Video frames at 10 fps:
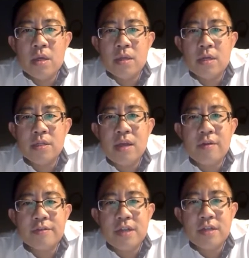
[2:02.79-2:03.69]
The deck
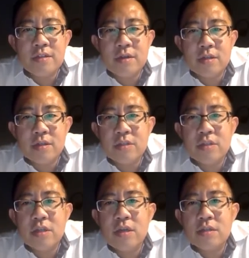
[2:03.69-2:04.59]
of slides is
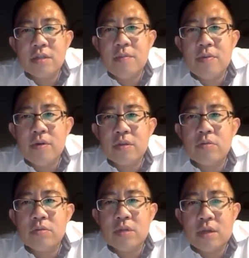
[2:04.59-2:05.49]
actually Singapore in
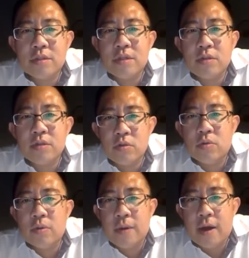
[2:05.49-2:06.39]

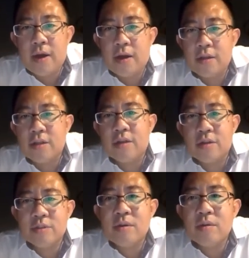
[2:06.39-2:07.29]
2002. There
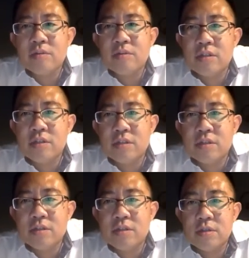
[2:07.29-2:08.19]
are some
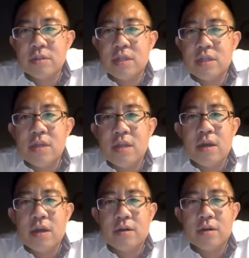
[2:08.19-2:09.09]
changes seen
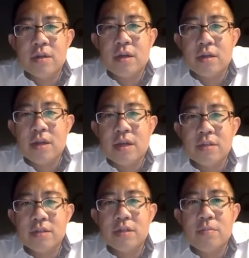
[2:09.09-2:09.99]
on the
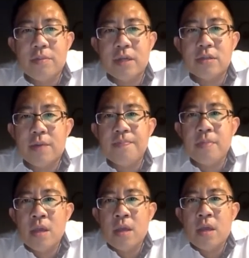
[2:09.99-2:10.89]
night scene, but
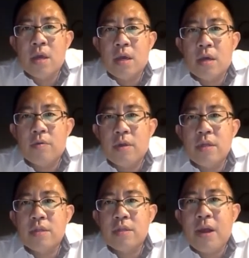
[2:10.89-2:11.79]

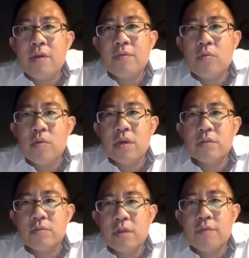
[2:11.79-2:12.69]
really the part of the work
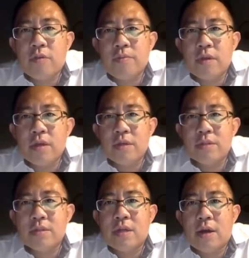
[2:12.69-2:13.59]
is really from
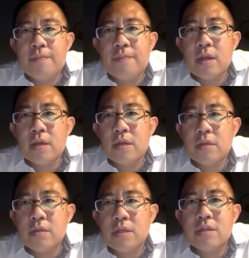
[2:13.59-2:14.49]
his
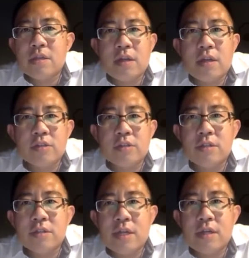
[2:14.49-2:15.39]
data
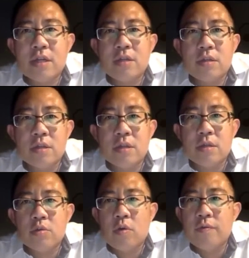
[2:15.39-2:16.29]
collections done in
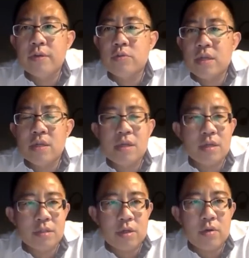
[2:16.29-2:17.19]
over 20
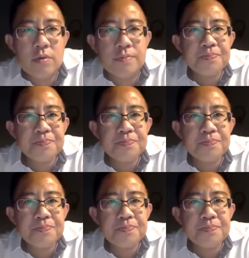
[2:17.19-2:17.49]
years ago.